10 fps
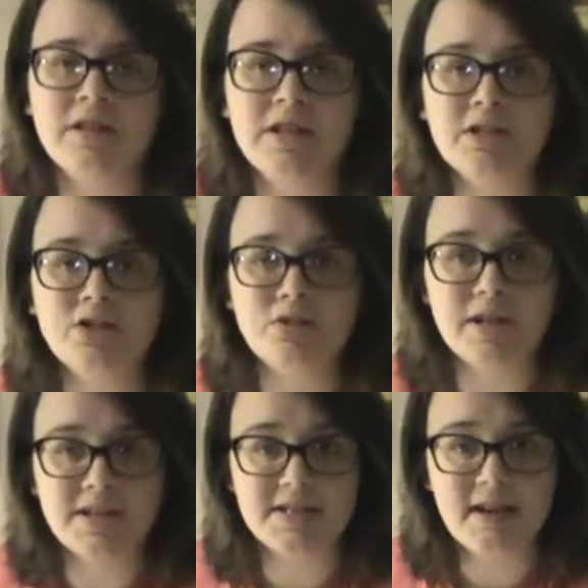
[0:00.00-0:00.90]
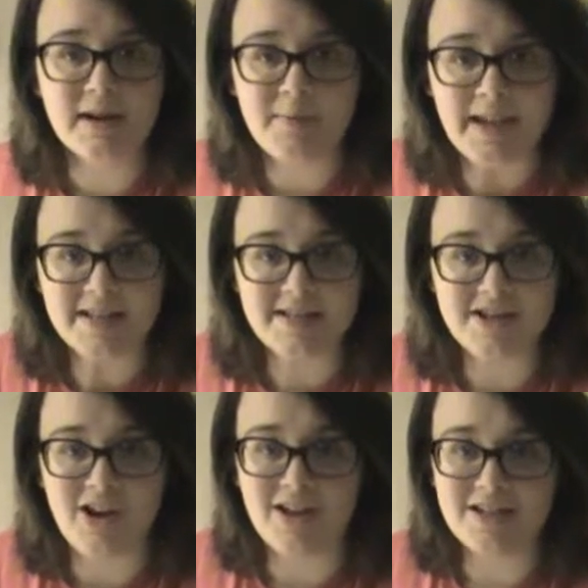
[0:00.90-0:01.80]
These units are
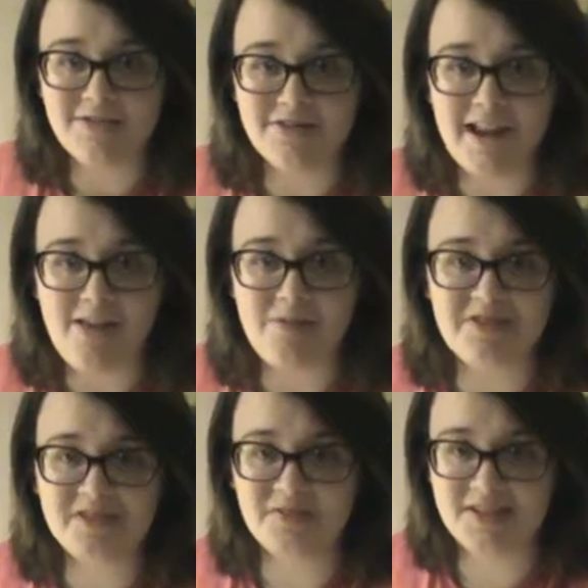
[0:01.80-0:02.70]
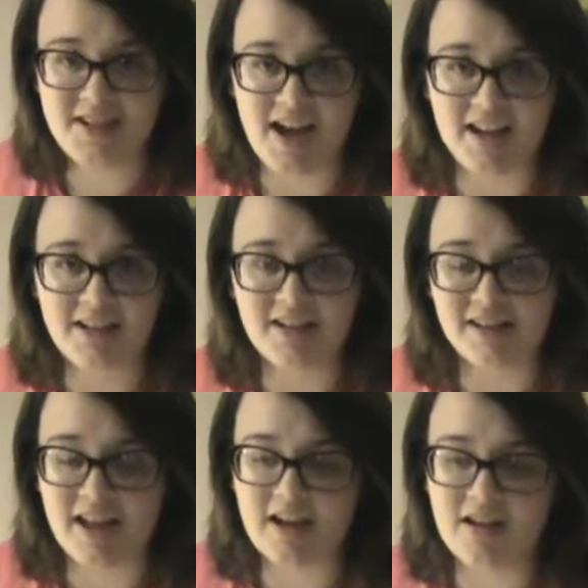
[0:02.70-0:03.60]
based on different elements of design,
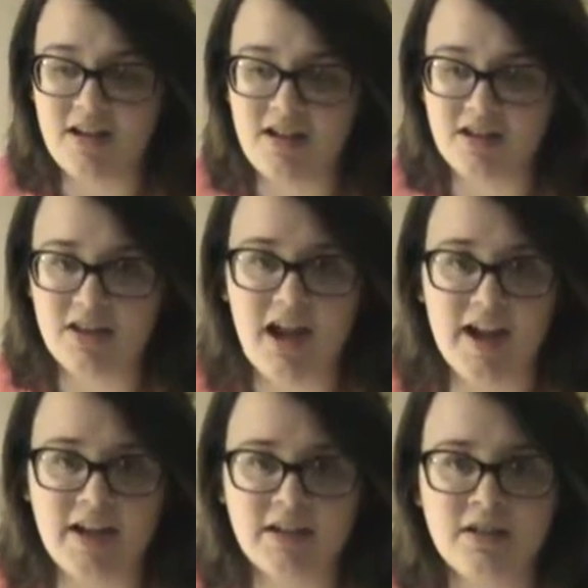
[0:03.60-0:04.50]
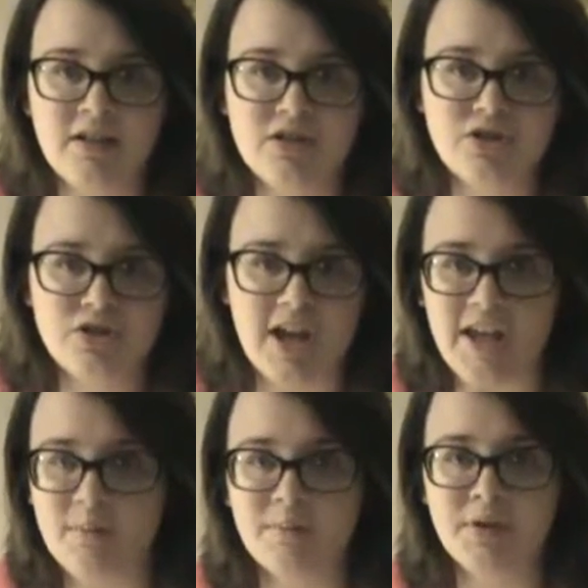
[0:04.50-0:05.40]
like line,
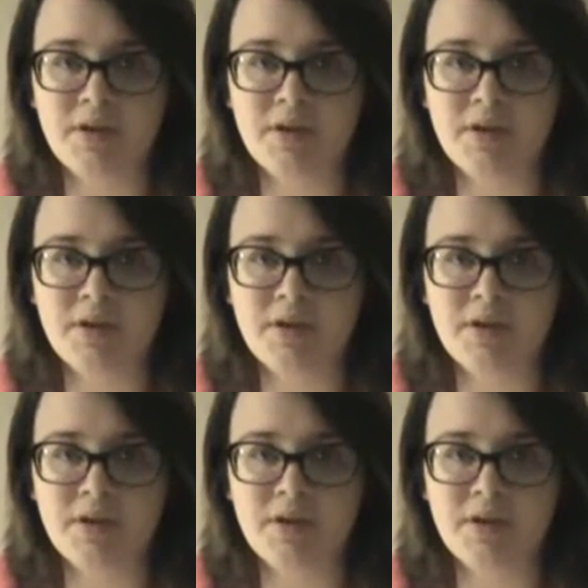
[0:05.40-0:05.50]
shape,